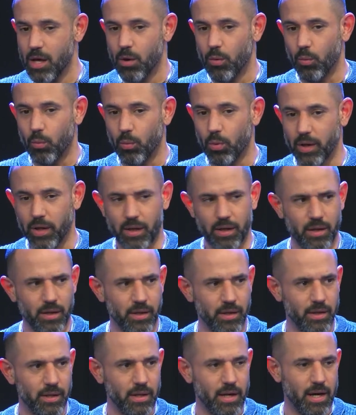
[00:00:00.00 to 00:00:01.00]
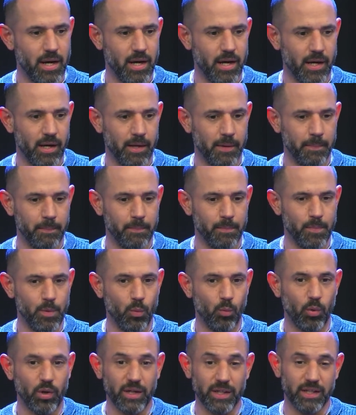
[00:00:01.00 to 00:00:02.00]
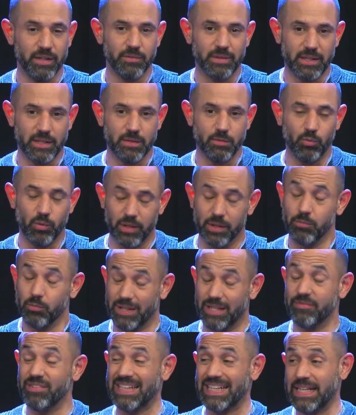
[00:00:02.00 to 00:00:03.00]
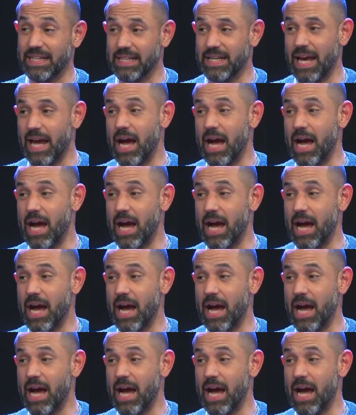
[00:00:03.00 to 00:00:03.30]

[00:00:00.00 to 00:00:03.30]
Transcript: where um, we're gonna we're giving